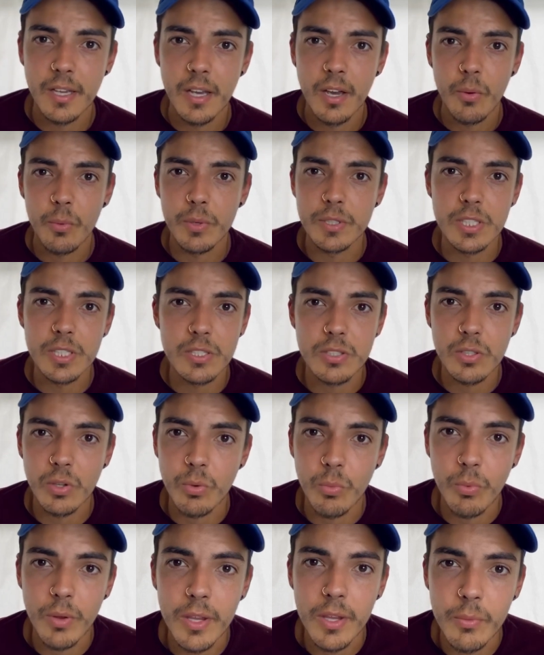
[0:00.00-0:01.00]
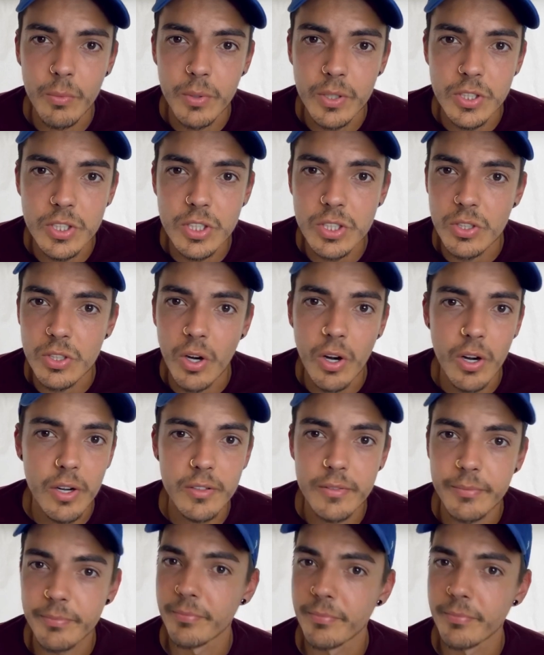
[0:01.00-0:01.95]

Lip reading: we just thought we would start